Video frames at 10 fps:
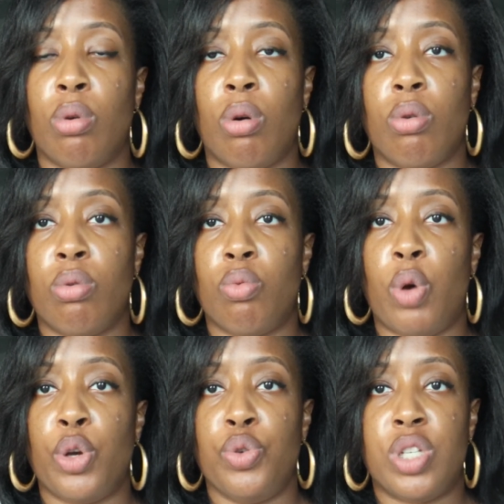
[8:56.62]
oh,
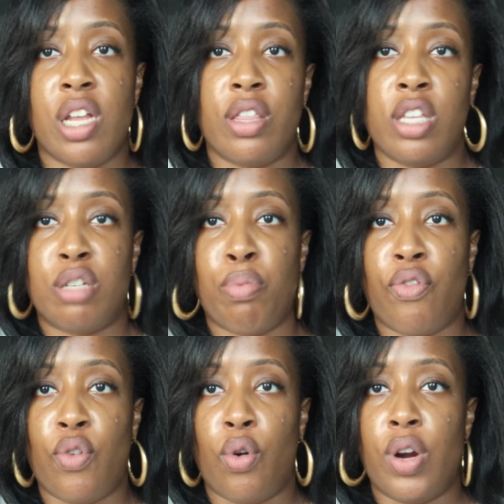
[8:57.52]
well, you said this
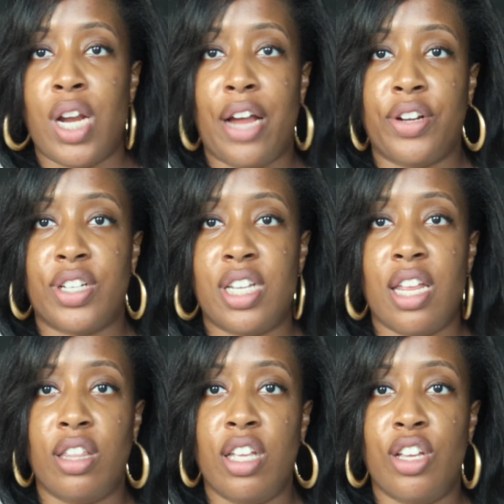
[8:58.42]
before, now you're
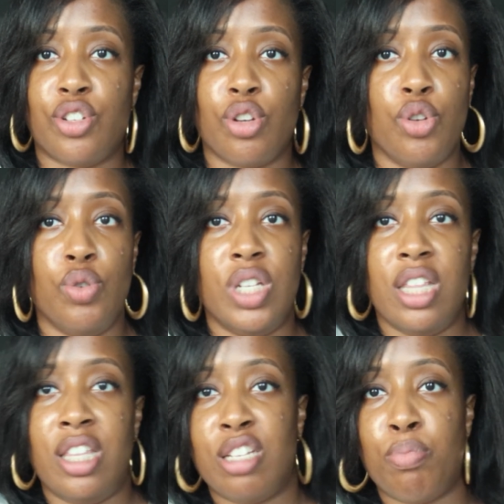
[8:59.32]
saying this, or you
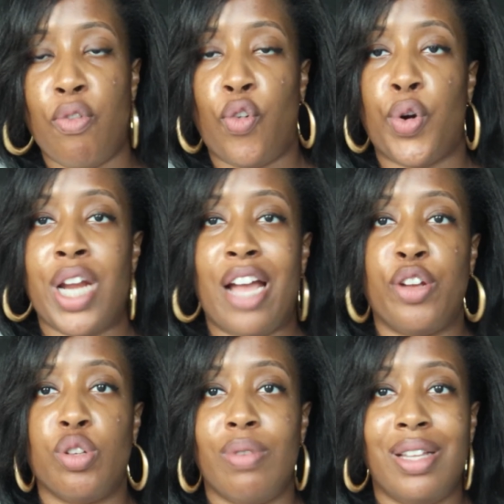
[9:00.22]
did this before, now
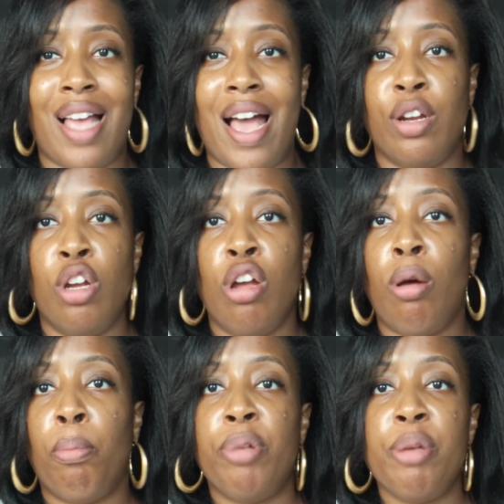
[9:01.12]
you're doing that.
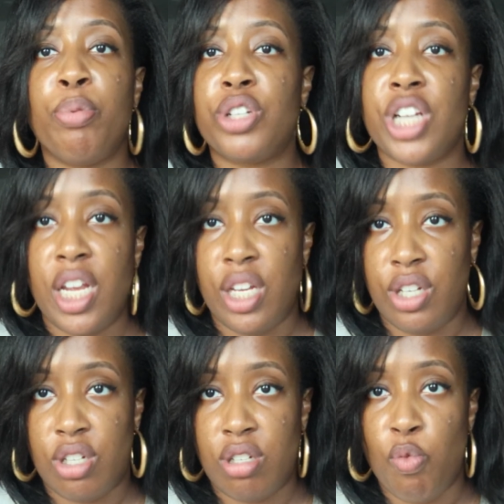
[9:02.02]
People
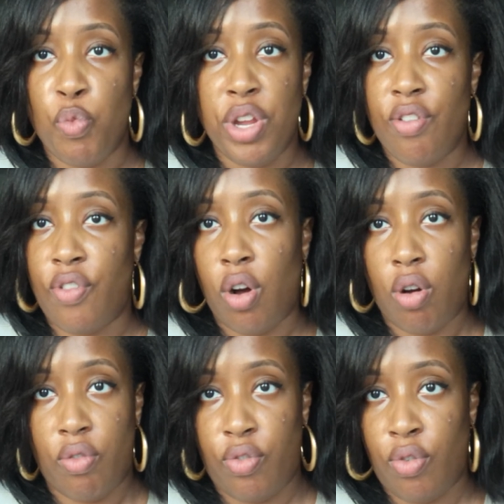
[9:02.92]
change. We evolve.